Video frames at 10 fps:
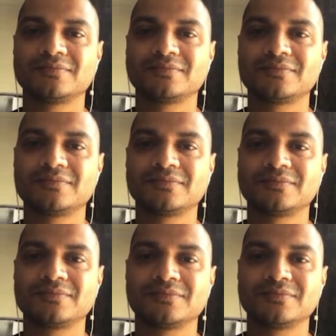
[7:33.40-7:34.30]

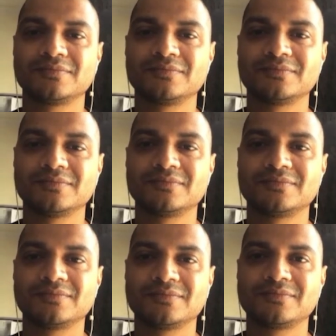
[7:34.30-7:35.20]

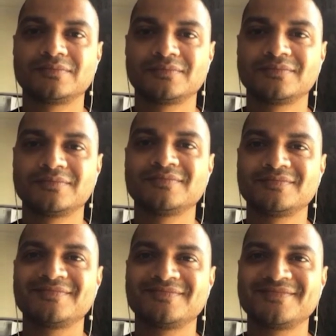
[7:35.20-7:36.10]

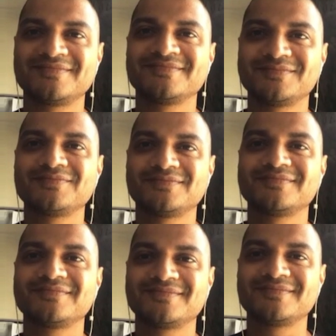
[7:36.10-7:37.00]

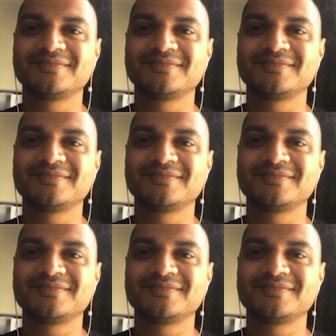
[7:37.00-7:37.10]
(silent)